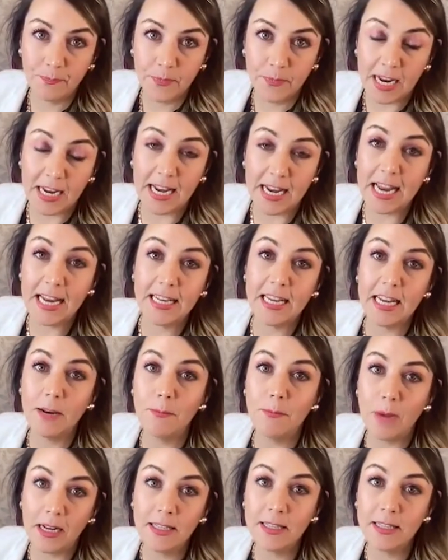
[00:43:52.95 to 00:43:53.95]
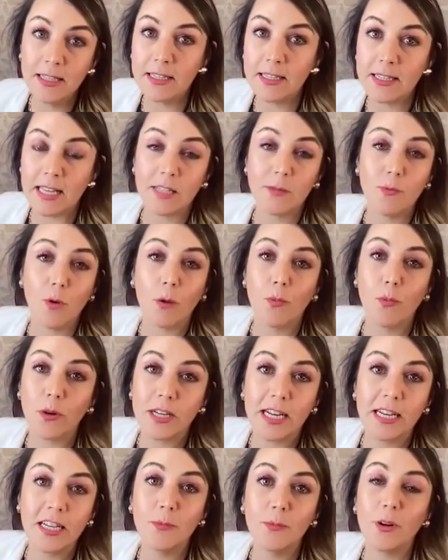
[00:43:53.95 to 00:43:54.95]
in 18 months, that's more
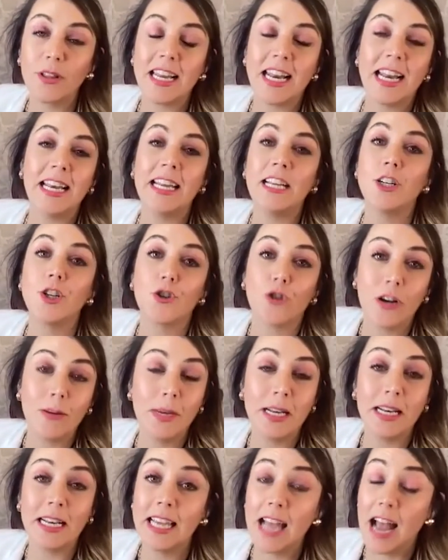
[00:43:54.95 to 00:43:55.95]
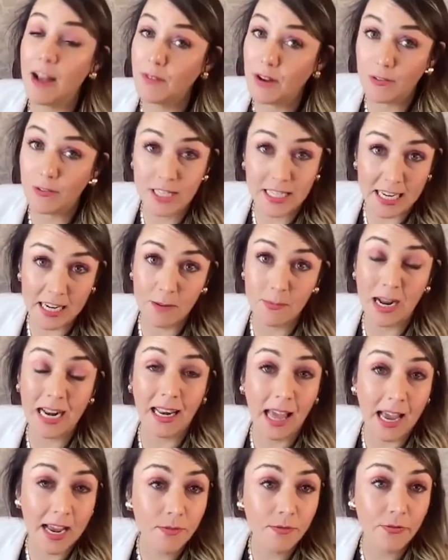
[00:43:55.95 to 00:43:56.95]
predictable than any treatment I've ever seen in my
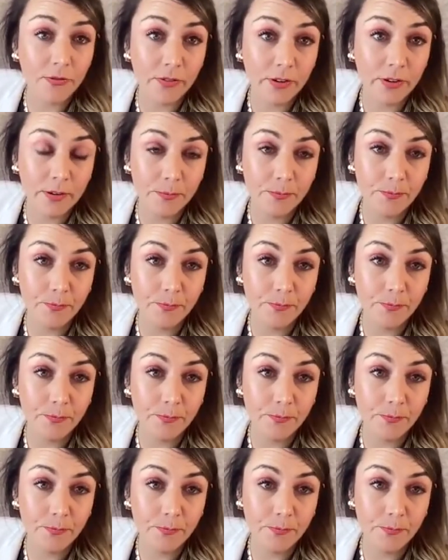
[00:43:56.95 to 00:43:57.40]
life.